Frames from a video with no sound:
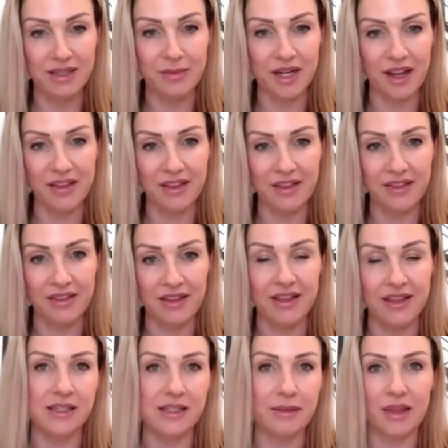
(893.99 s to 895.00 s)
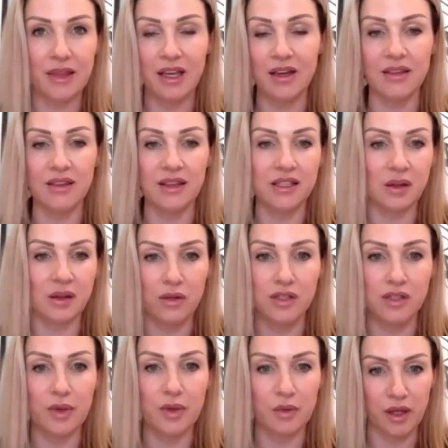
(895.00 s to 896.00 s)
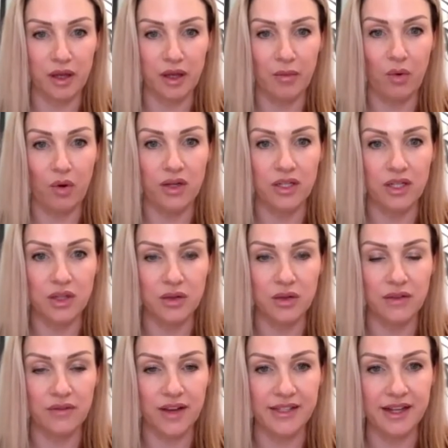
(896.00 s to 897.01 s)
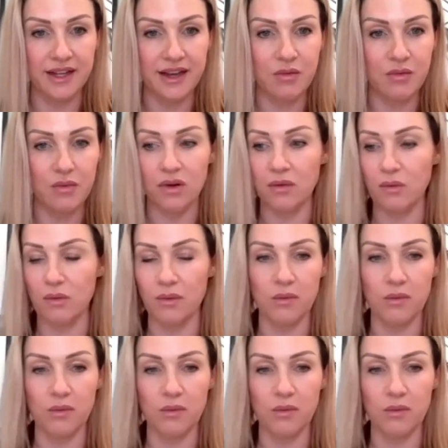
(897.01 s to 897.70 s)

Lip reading: I mean, I think that's something that's always been really important to Envestnet, where